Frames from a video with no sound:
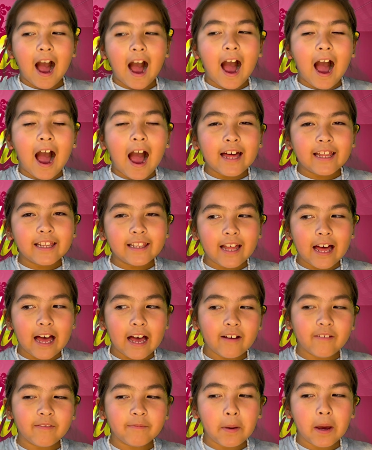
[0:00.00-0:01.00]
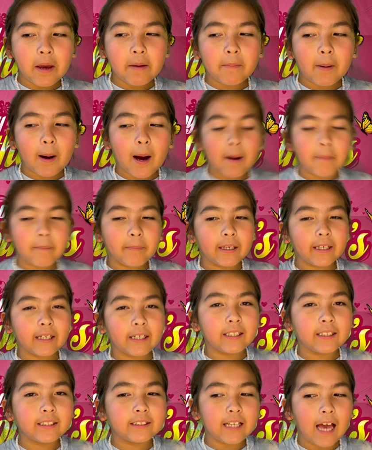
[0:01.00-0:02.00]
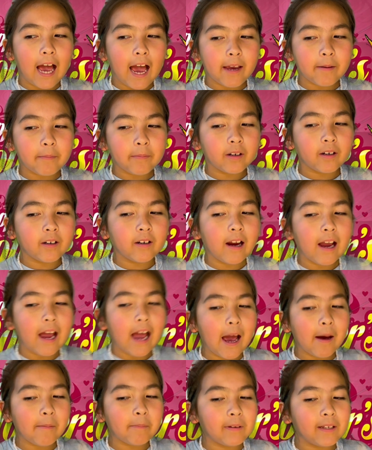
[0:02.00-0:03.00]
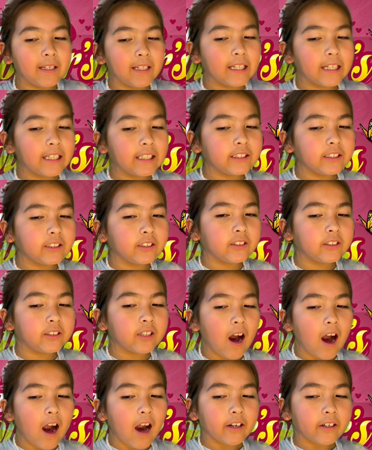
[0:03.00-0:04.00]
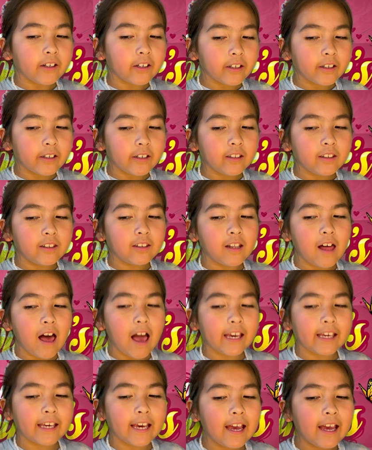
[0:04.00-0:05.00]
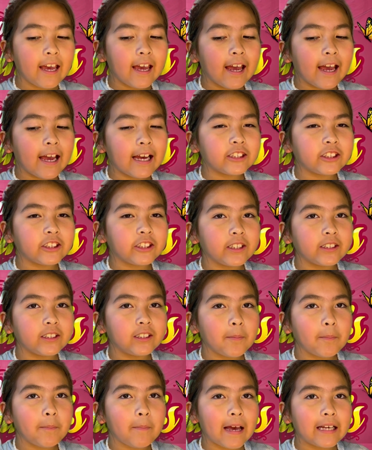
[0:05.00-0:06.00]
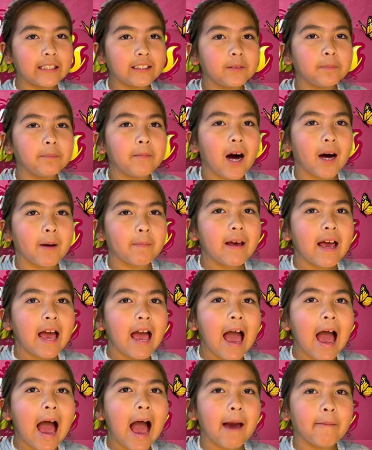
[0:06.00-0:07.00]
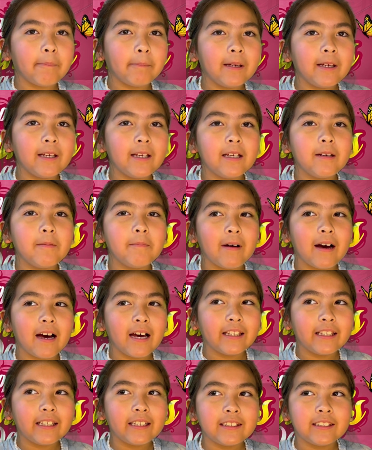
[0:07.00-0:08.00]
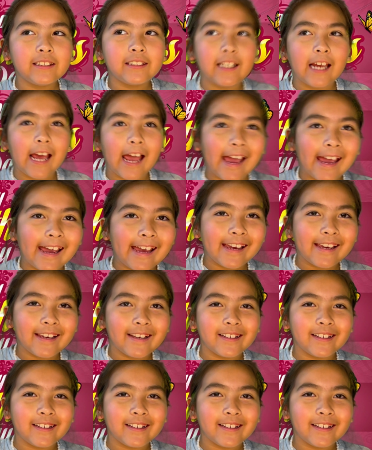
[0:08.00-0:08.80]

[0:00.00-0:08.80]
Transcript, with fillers: I love my mom because I'm her happiness, daughter, luck, and she's the best mom. Happy Mother's Day.